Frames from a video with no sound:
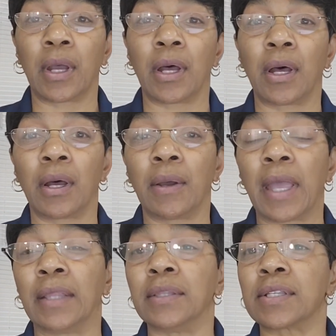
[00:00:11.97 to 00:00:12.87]

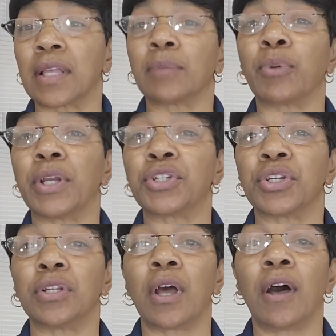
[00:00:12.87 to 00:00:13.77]
and
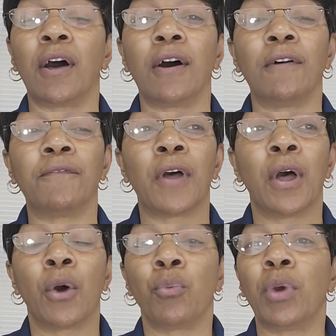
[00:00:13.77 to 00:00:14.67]
celebration of
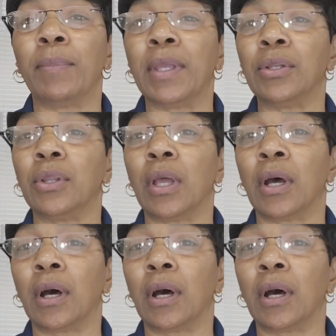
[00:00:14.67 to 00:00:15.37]
women